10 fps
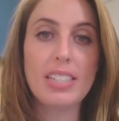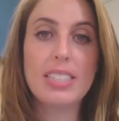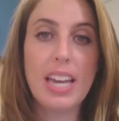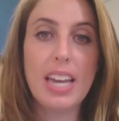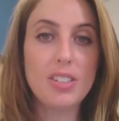
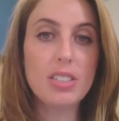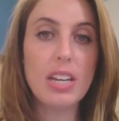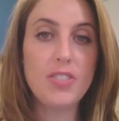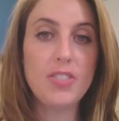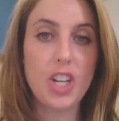that
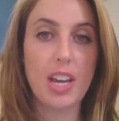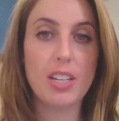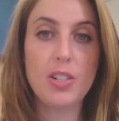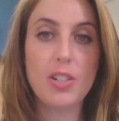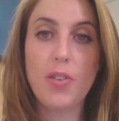schedules have
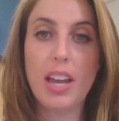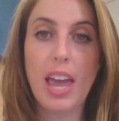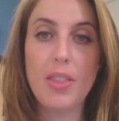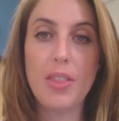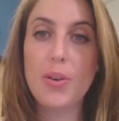changed for
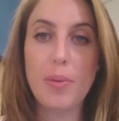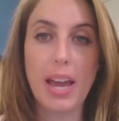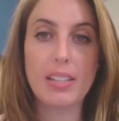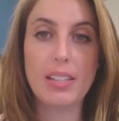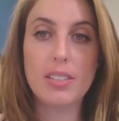K through
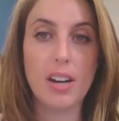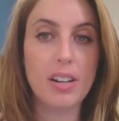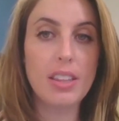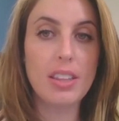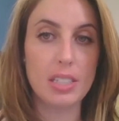8
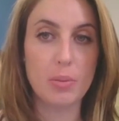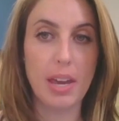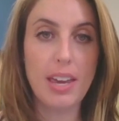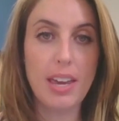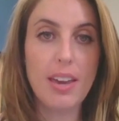starting this
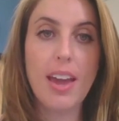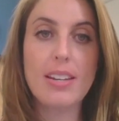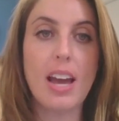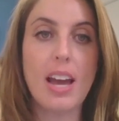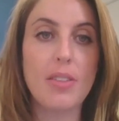week
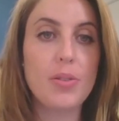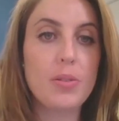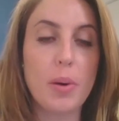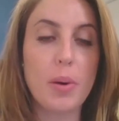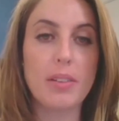and 9
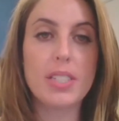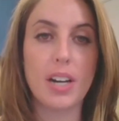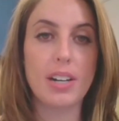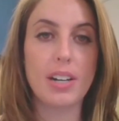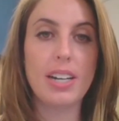through 12
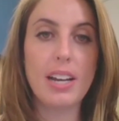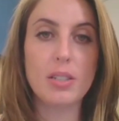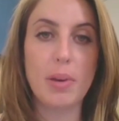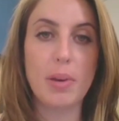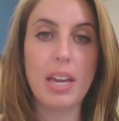
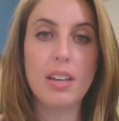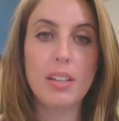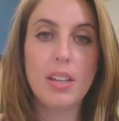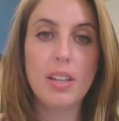next week.